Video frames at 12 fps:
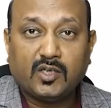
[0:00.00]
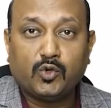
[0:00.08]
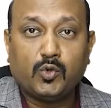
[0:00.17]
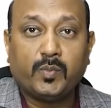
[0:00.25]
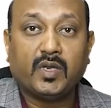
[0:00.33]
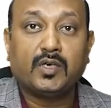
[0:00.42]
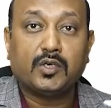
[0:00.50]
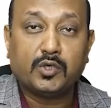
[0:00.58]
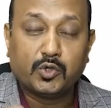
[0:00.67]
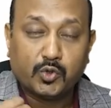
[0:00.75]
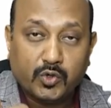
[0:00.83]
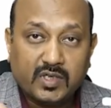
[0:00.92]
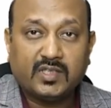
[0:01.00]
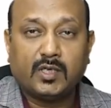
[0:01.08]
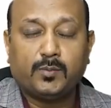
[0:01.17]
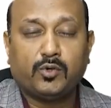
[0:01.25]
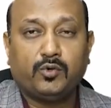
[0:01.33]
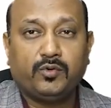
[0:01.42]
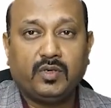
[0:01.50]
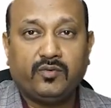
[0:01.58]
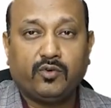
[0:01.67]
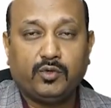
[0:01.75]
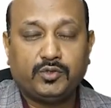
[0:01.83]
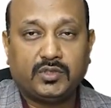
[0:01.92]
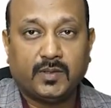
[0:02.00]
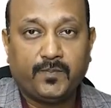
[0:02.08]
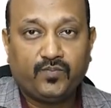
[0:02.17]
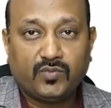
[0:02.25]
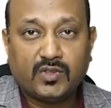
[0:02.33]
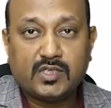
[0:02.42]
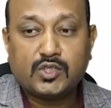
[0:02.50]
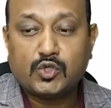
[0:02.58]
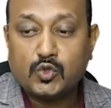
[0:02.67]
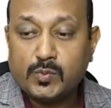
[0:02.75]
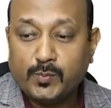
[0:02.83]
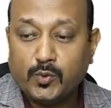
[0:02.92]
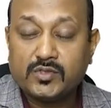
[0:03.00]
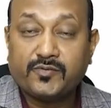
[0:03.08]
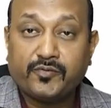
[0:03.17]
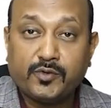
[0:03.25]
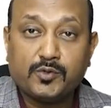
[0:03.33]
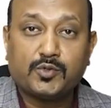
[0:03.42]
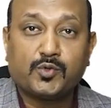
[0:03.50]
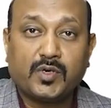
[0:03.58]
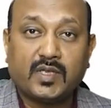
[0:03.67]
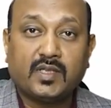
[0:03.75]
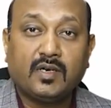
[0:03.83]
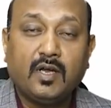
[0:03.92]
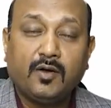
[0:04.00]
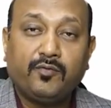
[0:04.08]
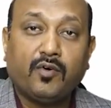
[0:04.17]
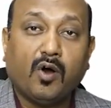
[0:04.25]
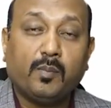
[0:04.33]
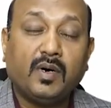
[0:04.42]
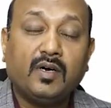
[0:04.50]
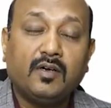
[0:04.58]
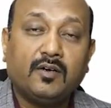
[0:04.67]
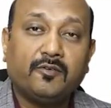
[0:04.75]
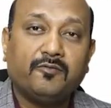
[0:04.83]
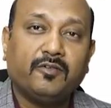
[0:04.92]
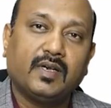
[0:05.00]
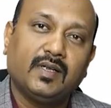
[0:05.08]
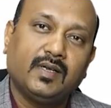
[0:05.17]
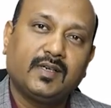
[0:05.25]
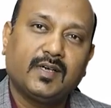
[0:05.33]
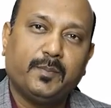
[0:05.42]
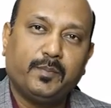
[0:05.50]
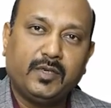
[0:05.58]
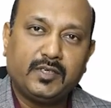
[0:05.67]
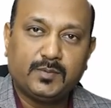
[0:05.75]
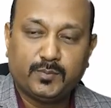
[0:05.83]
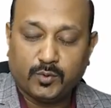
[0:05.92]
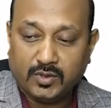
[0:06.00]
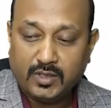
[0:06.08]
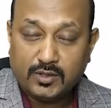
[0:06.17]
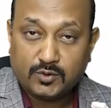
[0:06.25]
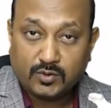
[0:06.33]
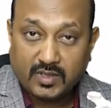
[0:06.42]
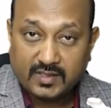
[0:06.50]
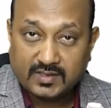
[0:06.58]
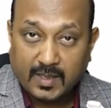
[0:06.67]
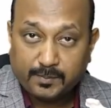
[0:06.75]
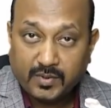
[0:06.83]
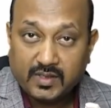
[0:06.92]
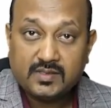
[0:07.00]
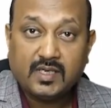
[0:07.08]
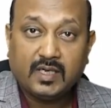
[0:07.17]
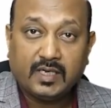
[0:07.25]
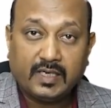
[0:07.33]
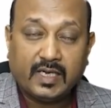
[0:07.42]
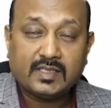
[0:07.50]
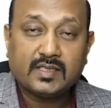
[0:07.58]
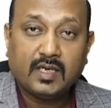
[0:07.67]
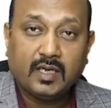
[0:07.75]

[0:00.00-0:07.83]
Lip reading: the human, during the evolution, these two bones fuse together, form a one complete bone. So the example is, yes,